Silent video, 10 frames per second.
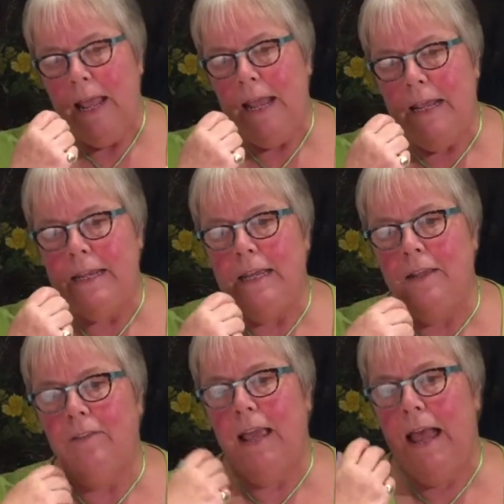It
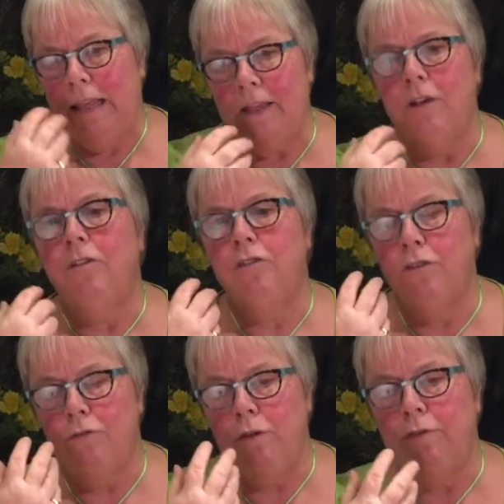is elegant
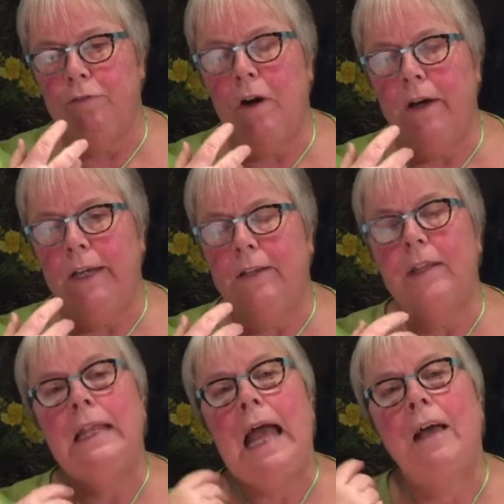and refined.
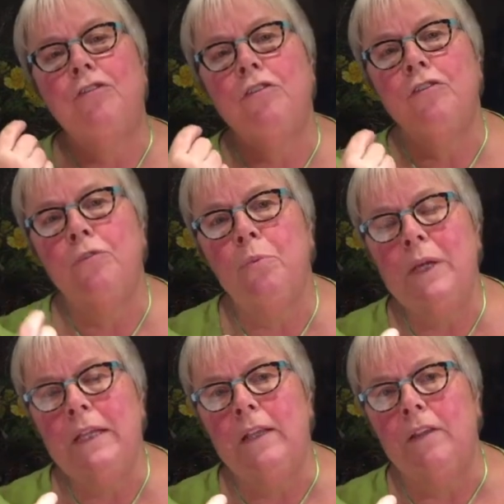It has a
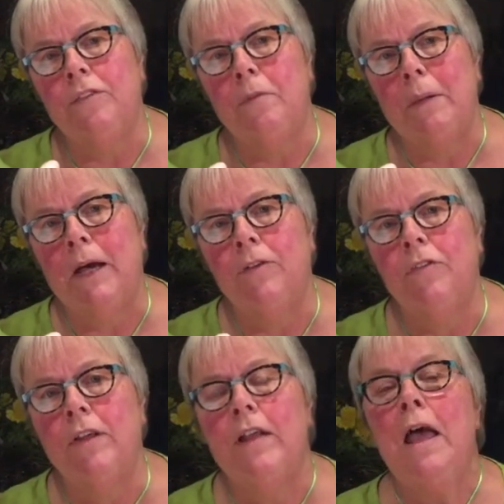sweetness about
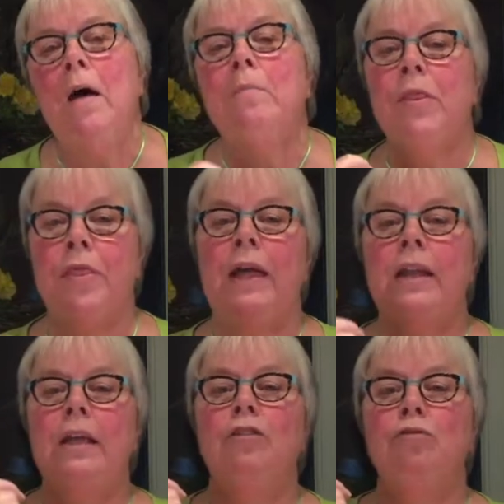it, but that
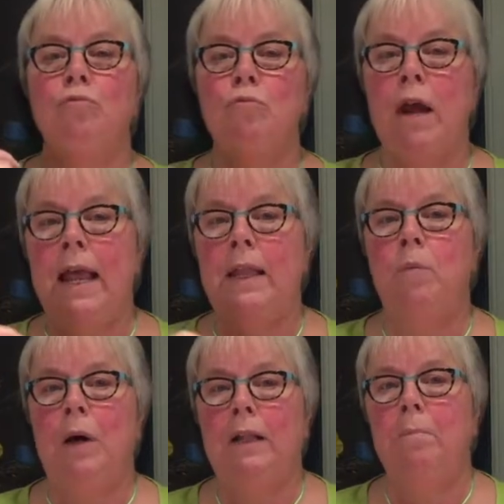is really
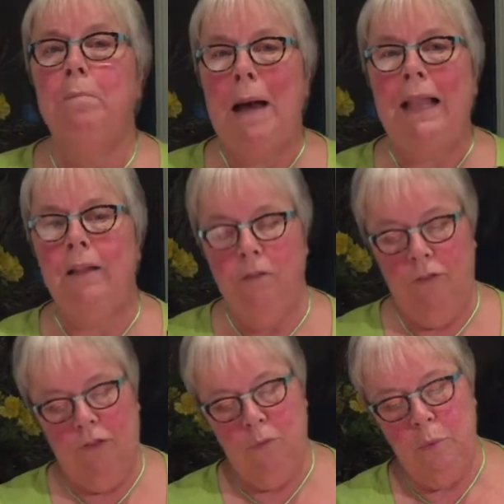well
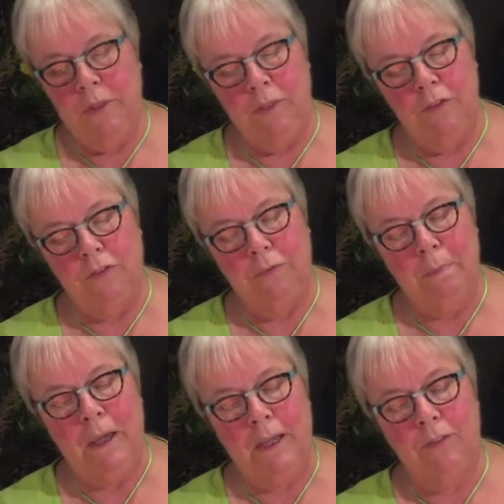balanced with the
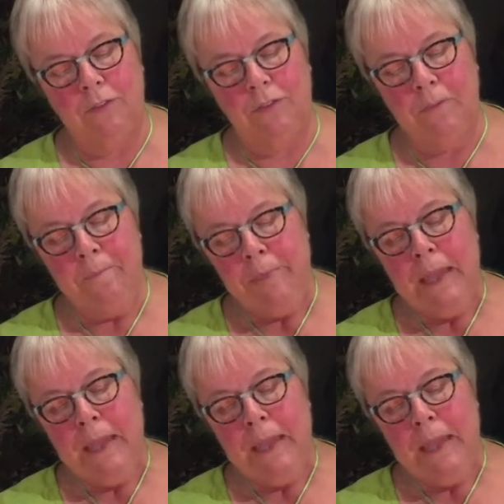spice.